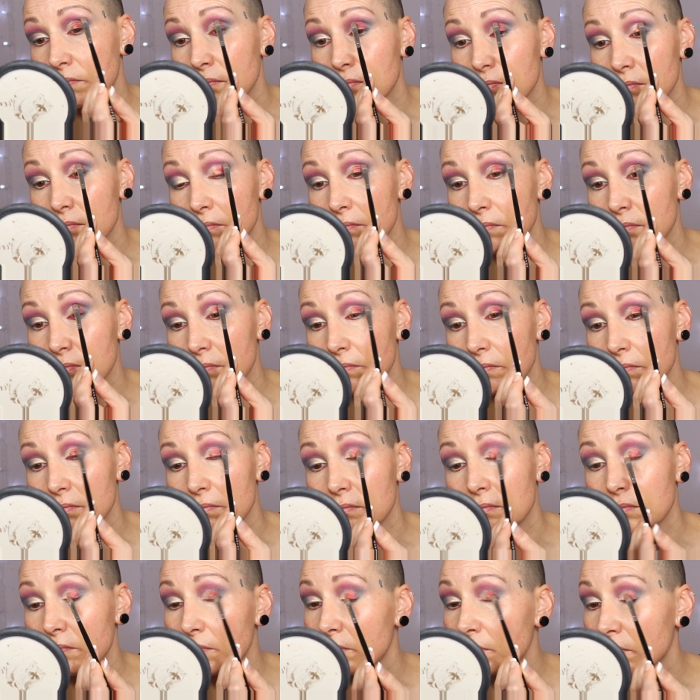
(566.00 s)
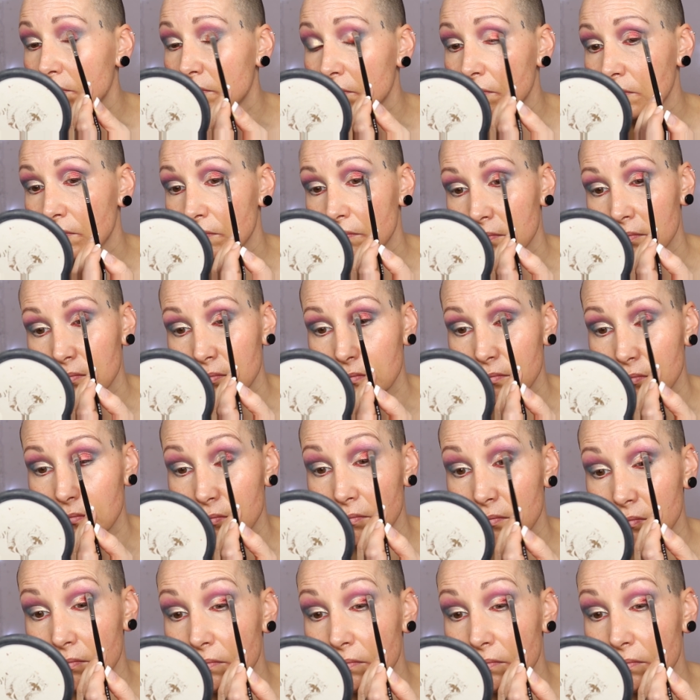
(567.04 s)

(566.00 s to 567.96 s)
Nothing is said.